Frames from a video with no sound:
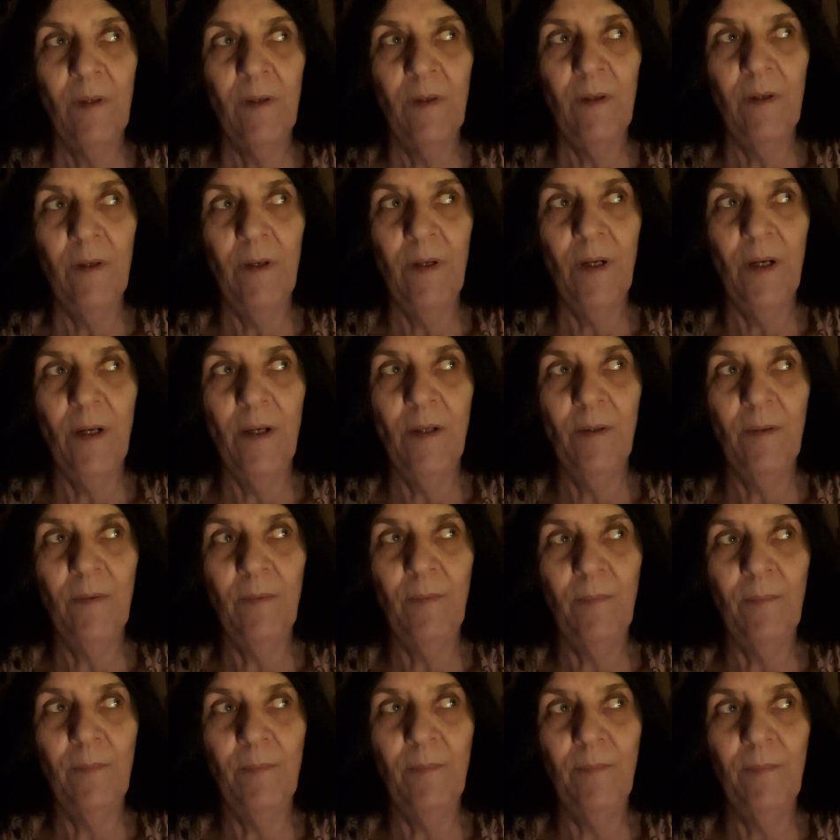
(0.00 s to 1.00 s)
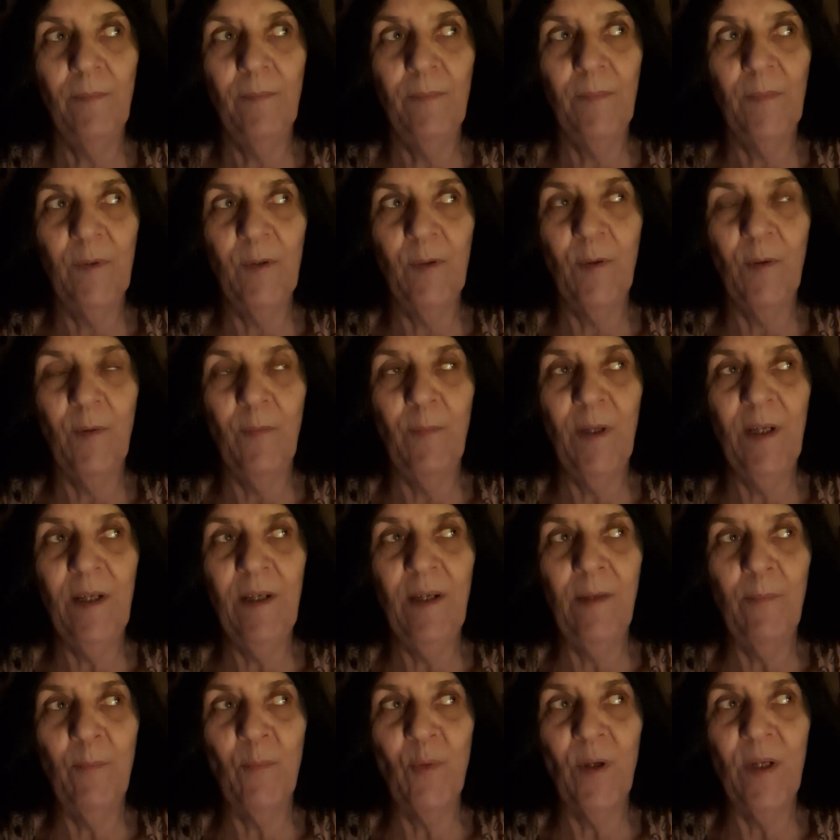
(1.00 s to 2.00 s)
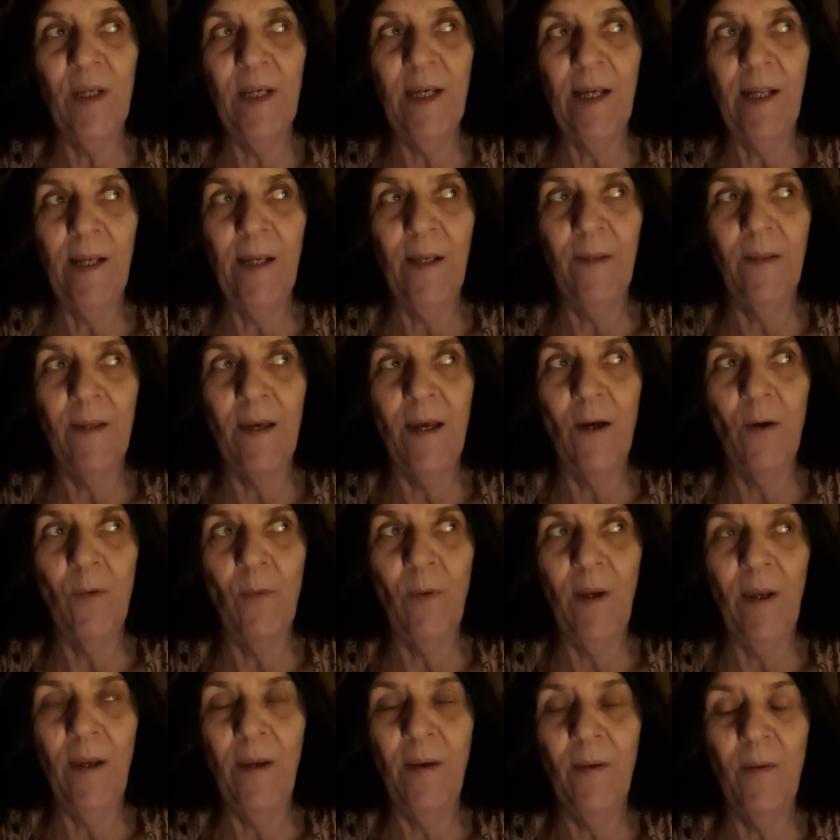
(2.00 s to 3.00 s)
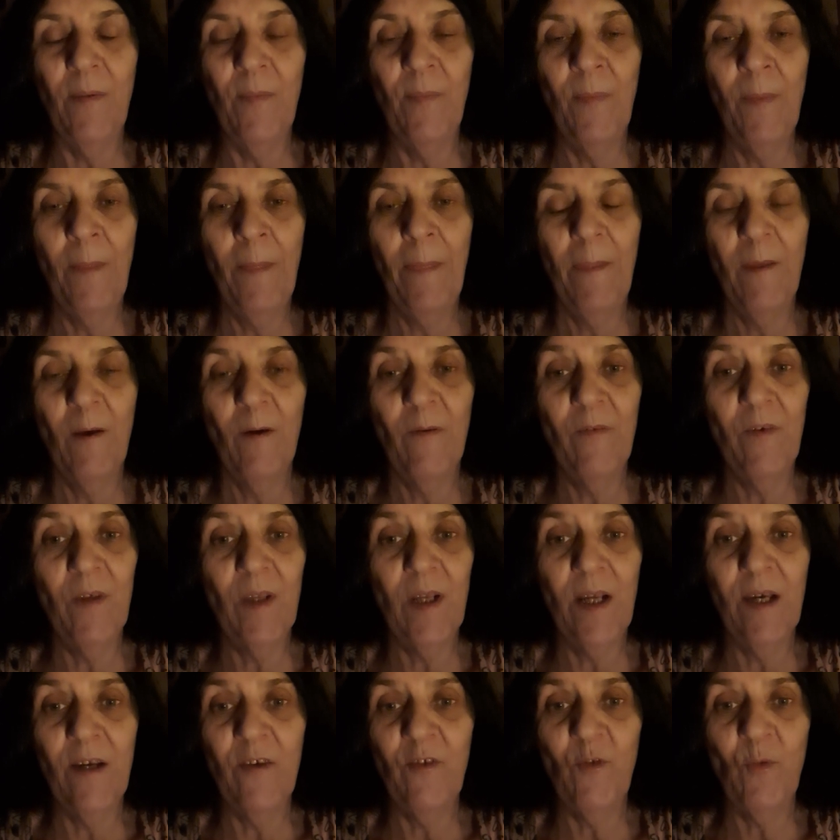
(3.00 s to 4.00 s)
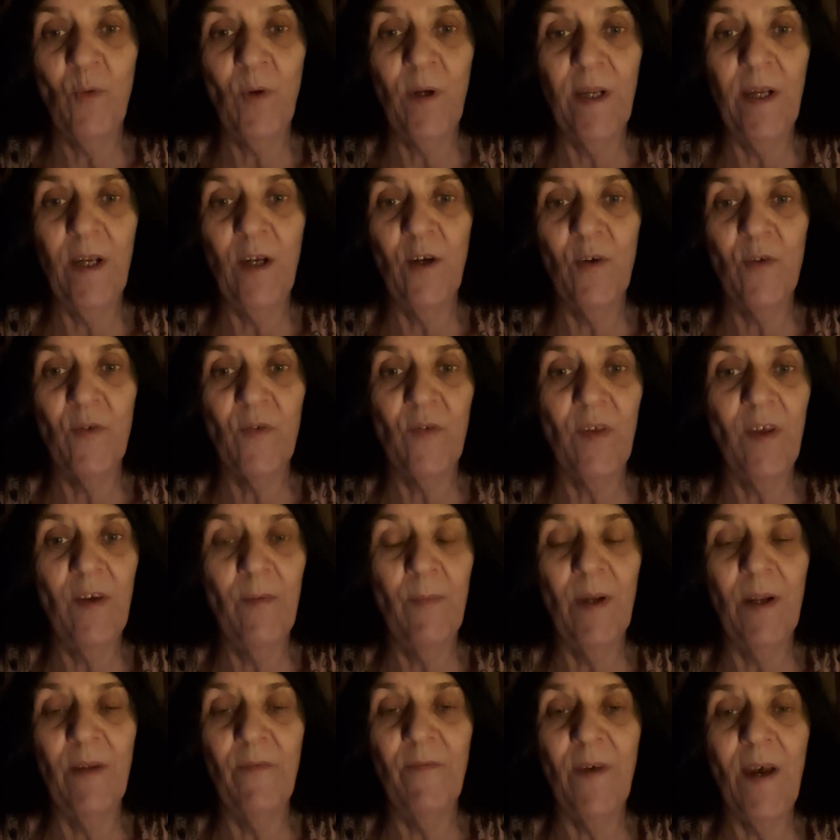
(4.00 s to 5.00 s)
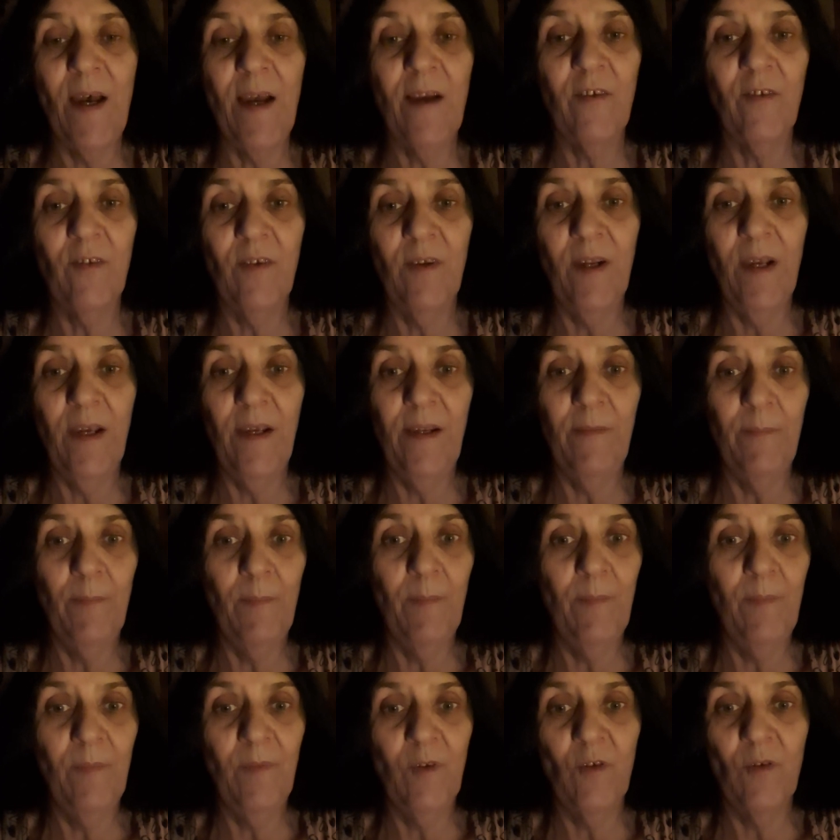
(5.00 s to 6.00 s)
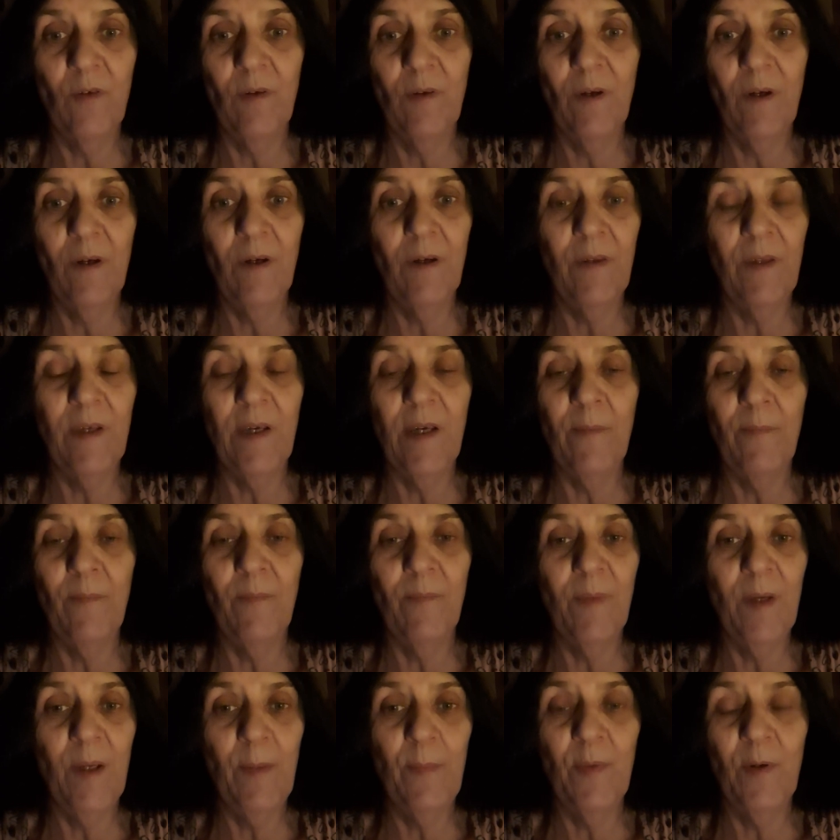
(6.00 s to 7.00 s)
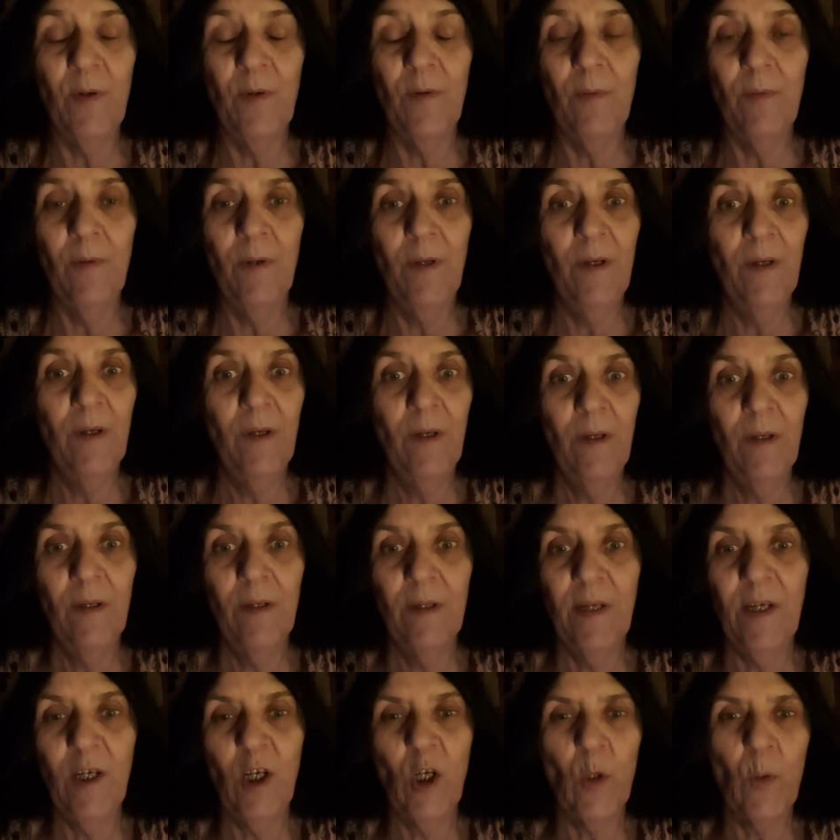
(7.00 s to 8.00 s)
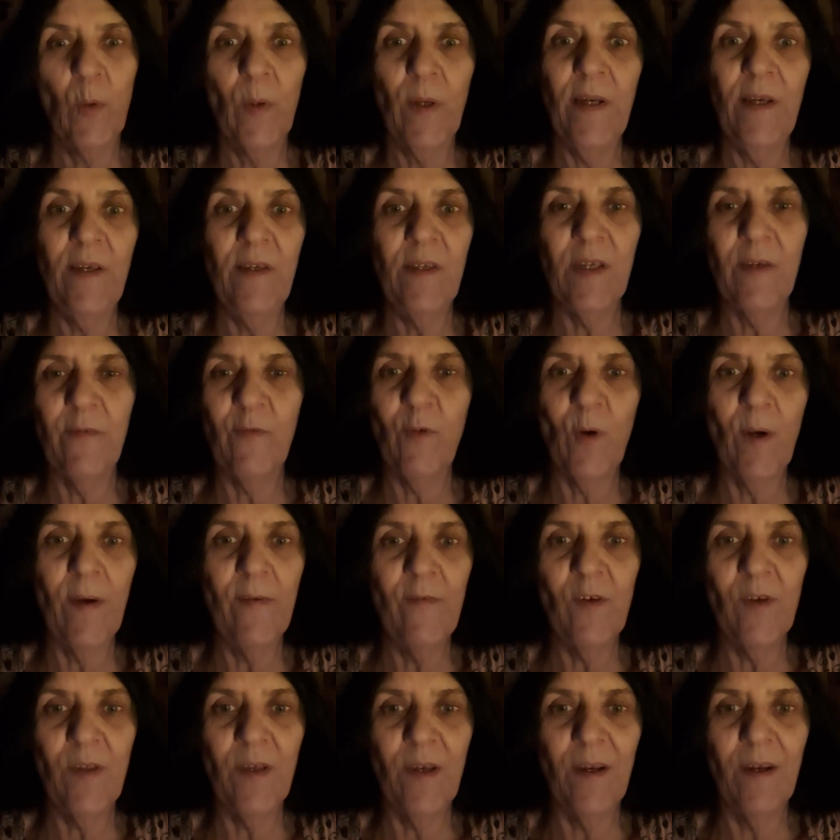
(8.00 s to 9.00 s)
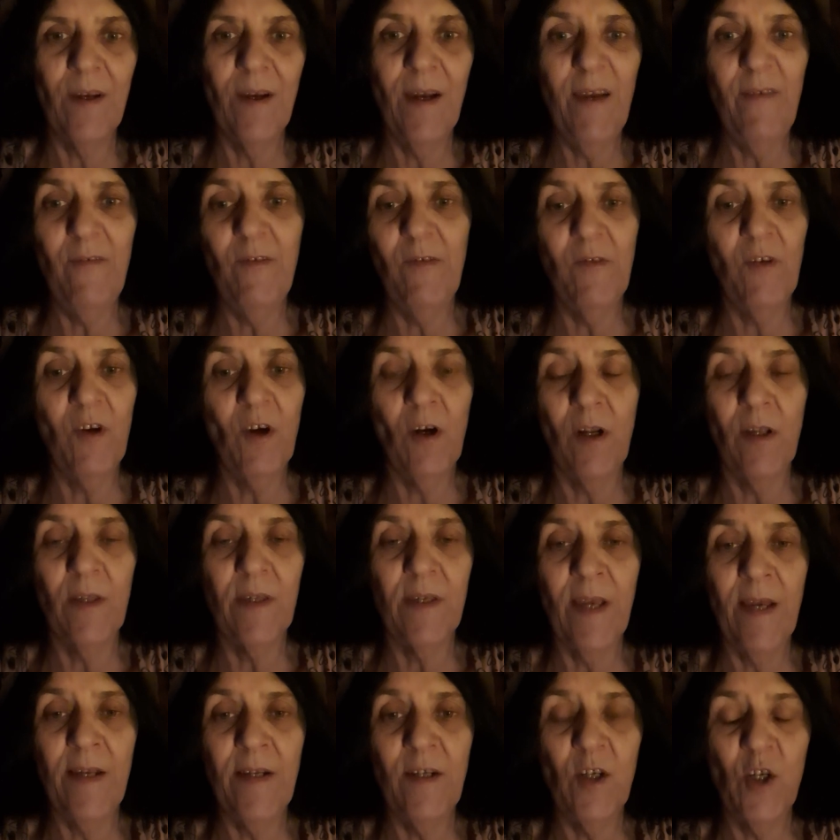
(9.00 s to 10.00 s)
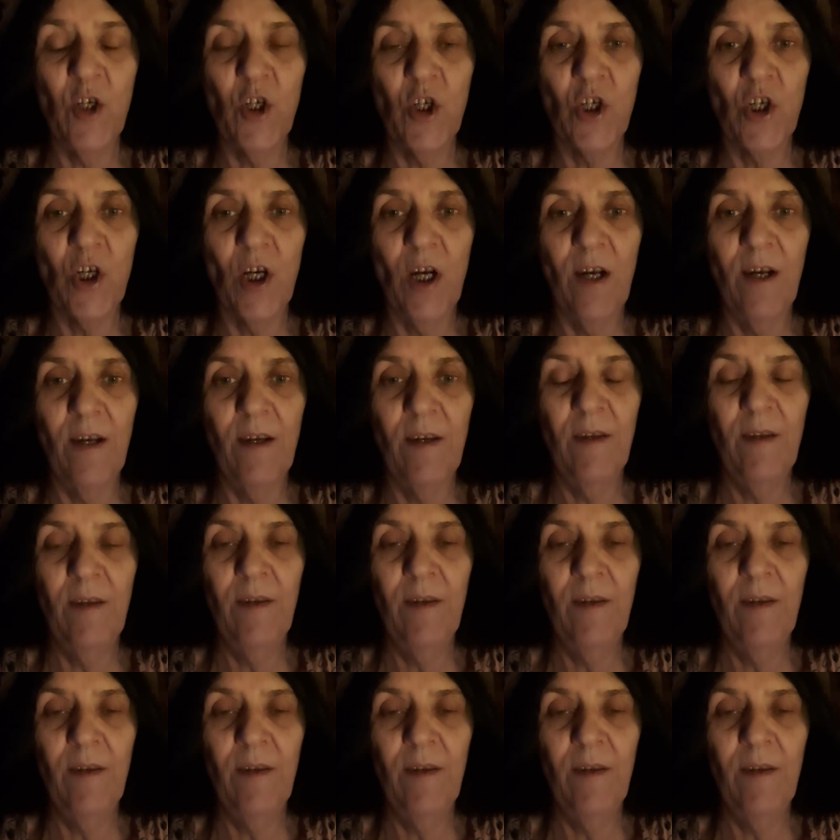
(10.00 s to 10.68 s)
Yeah. So I've been pretty clean that way. Over the last 20 years, they've been vaccinating uh, the people like crazy for everything. I even got a tetanus shot,